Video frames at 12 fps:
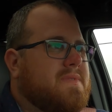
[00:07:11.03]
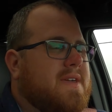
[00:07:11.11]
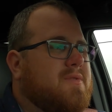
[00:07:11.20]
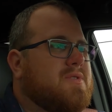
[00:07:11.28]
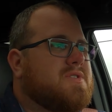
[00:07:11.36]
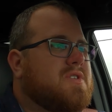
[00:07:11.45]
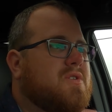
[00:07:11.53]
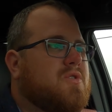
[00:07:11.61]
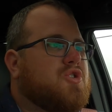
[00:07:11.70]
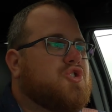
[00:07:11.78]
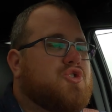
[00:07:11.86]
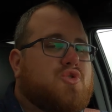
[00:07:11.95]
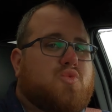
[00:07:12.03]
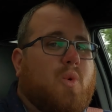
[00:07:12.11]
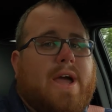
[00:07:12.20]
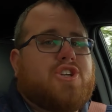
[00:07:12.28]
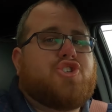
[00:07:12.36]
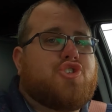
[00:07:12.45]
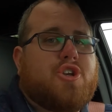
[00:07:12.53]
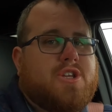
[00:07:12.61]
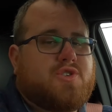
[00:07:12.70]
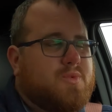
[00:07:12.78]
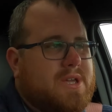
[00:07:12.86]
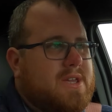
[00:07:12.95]
It was, why
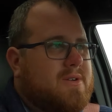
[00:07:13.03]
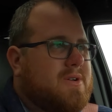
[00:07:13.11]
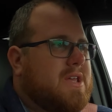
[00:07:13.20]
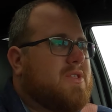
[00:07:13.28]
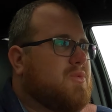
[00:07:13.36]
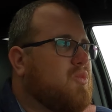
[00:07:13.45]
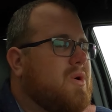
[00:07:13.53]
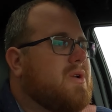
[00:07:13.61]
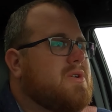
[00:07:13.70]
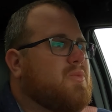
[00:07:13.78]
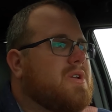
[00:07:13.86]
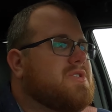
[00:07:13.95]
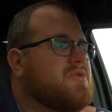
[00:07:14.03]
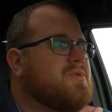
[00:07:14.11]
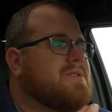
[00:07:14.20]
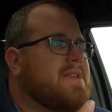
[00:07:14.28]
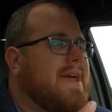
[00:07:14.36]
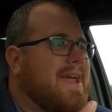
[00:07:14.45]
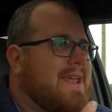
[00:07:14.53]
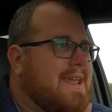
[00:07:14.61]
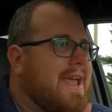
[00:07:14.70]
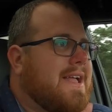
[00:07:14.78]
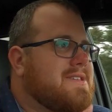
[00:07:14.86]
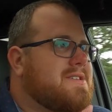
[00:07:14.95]
shouldn't we? Right? What is the reason
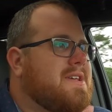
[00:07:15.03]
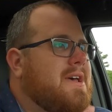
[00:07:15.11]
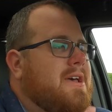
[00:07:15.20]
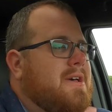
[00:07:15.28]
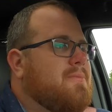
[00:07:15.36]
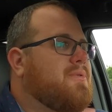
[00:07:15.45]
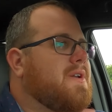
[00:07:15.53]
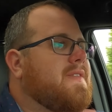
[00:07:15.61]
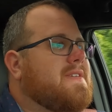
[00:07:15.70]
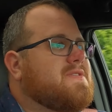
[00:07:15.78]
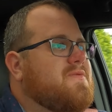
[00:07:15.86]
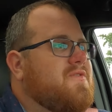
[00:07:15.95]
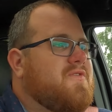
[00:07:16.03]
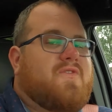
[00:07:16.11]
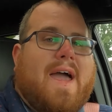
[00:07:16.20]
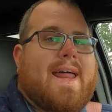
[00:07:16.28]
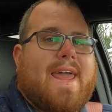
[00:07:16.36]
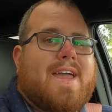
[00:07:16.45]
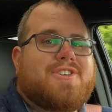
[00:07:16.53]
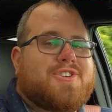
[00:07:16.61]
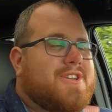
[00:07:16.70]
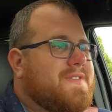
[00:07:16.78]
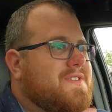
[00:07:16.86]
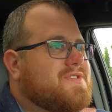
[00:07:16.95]
against putting this fat
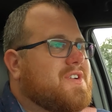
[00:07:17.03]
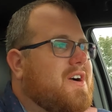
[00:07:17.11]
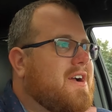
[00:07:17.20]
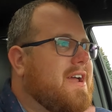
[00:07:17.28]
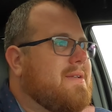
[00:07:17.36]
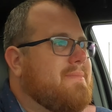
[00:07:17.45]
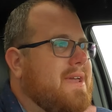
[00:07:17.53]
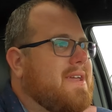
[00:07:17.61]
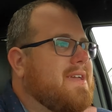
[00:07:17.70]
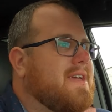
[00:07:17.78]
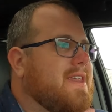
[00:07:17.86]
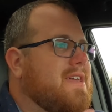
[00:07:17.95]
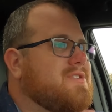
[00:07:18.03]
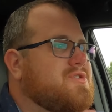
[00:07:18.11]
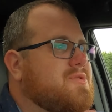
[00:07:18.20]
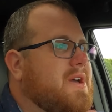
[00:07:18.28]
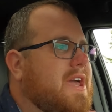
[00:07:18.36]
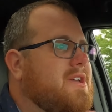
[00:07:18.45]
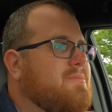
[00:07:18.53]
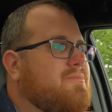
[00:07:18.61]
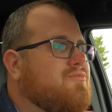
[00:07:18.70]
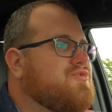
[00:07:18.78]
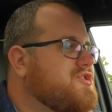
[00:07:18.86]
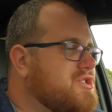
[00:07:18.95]
engine in this car and making it into a
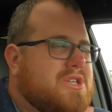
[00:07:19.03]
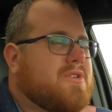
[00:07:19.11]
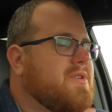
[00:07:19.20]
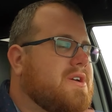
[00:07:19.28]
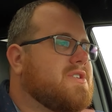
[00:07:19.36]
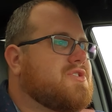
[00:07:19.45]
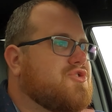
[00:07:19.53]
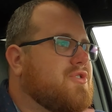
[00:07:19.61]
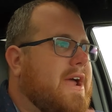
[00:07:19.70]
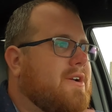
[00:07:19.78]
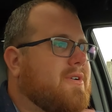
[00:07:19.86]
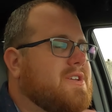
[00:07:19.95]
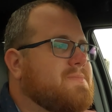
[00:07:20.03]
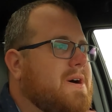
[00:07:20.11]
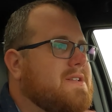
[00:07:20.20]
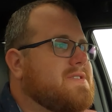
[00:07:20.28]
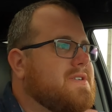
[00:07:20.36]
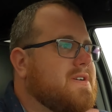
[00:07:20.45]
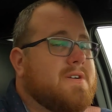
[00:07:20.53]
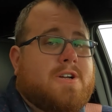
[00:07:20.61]
serious drag race monster?